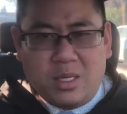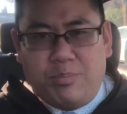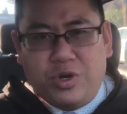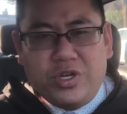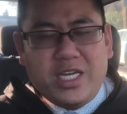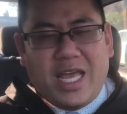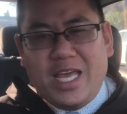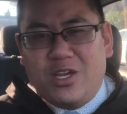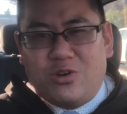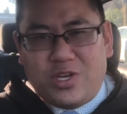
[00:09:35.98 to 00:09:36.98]
Brilliant
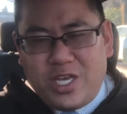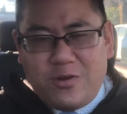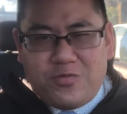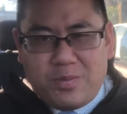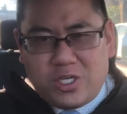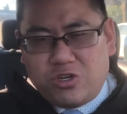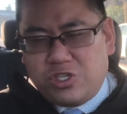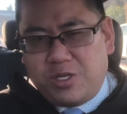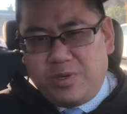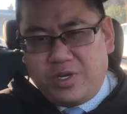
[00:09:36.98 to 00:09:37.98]
eight-year-old kid from my church
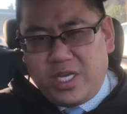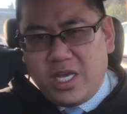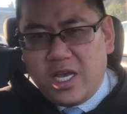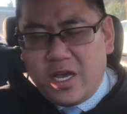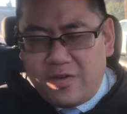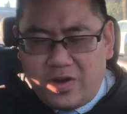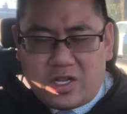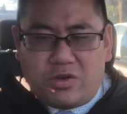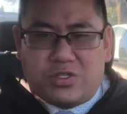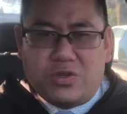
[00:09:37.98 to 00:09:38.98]
community, very
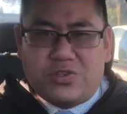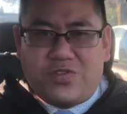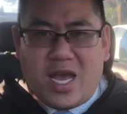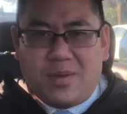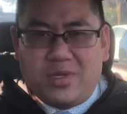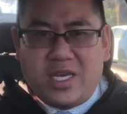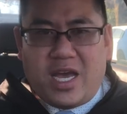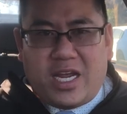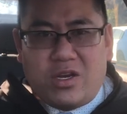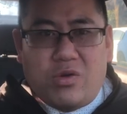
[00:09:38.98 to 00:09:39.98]
close to his family,
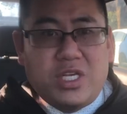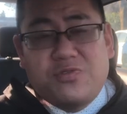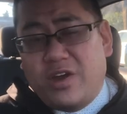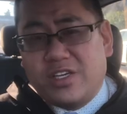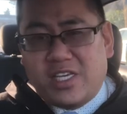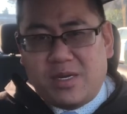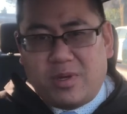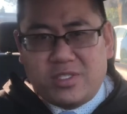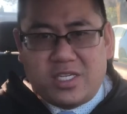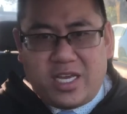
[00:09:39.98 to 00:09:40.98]
and I know he's very excited
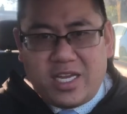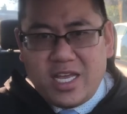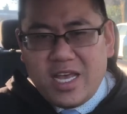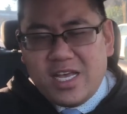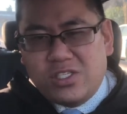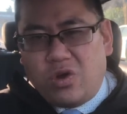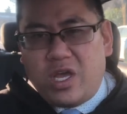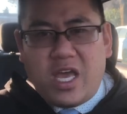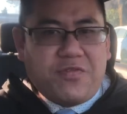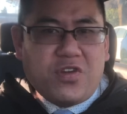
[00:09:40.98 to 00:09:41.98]
about tonight. So
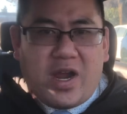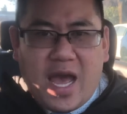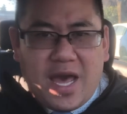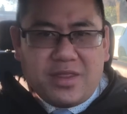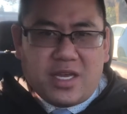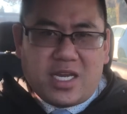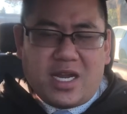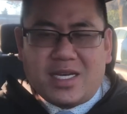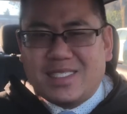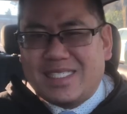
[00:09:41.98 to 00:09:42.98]
if you're at the
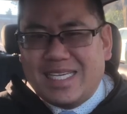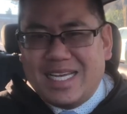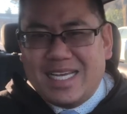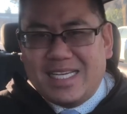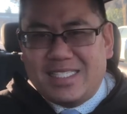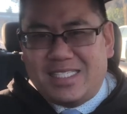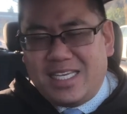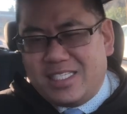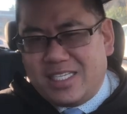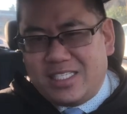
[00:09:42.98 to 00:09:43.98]
Canucks
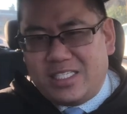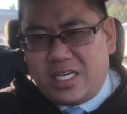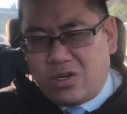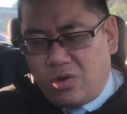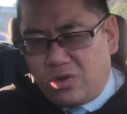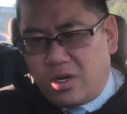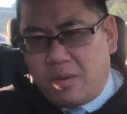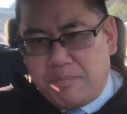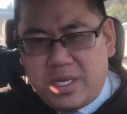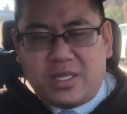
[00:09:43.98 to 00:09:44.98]
season ticket holder
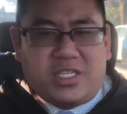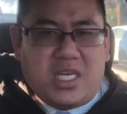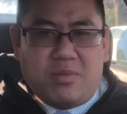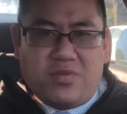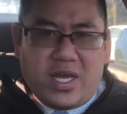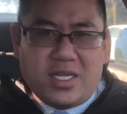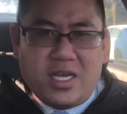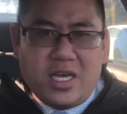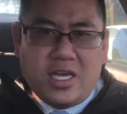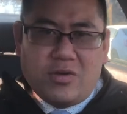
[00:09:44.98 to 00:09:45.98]
Meet the Team event,
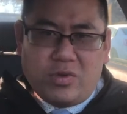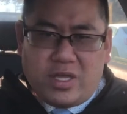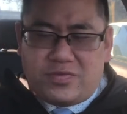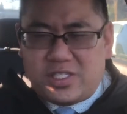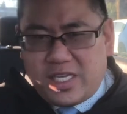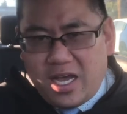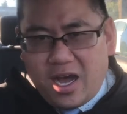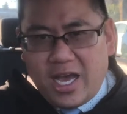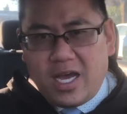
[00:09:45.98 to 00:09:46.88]
would love to say hi.